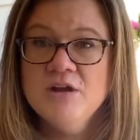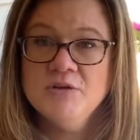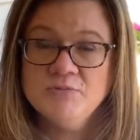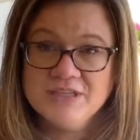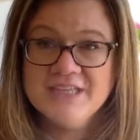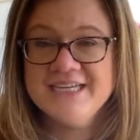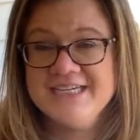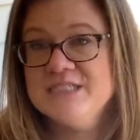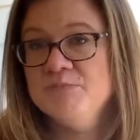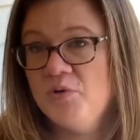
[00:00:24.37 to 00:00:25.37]
We really
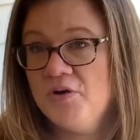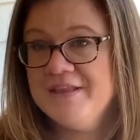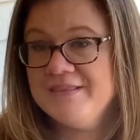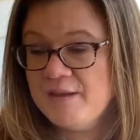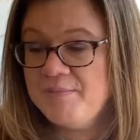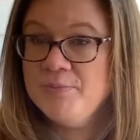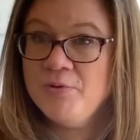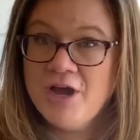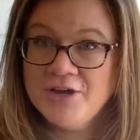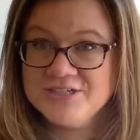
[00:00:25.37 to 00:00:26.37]
think it's important that
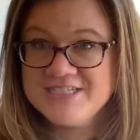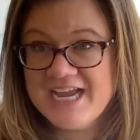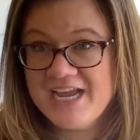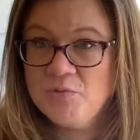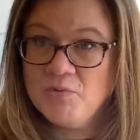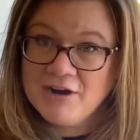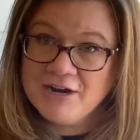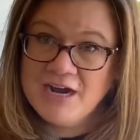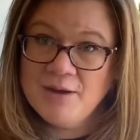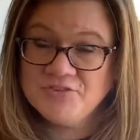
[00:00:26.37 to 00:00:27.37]
people understand where
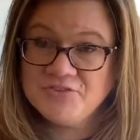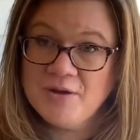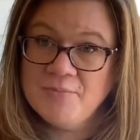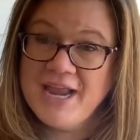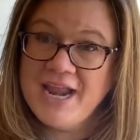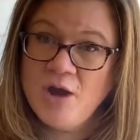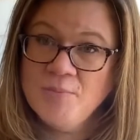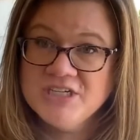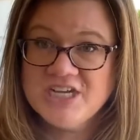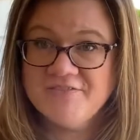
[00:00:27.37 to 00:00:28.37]
it comes from and how
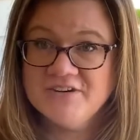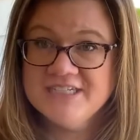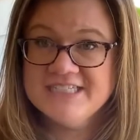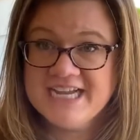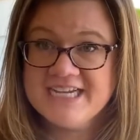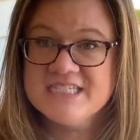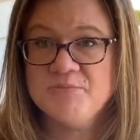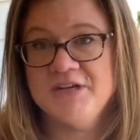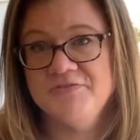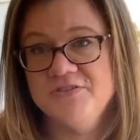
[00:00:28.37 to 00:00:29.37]
much effort it takes
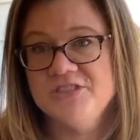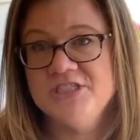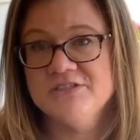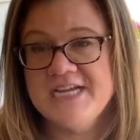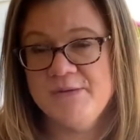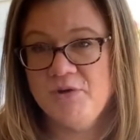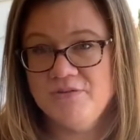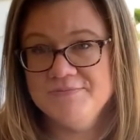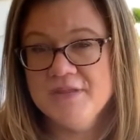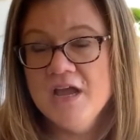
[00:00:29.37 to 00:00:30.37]
to bring food to your table.